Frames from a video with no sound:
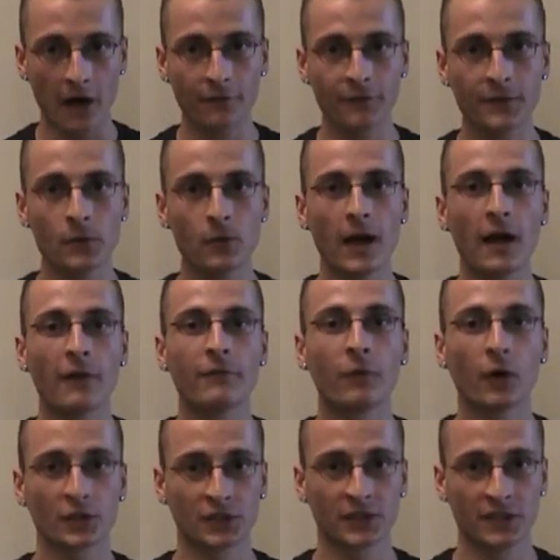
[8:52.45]
You have watched
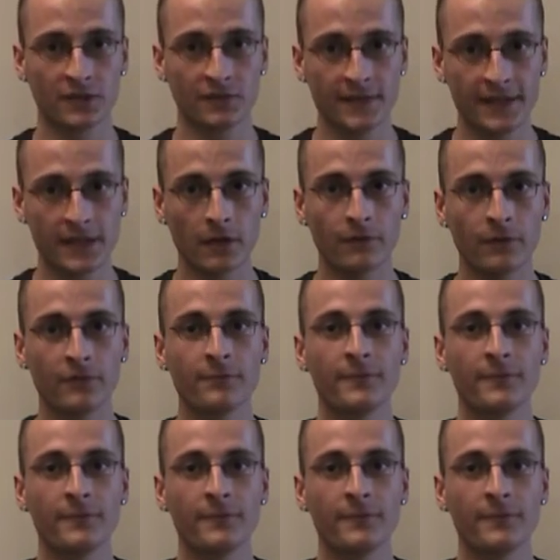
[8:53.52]
this video with me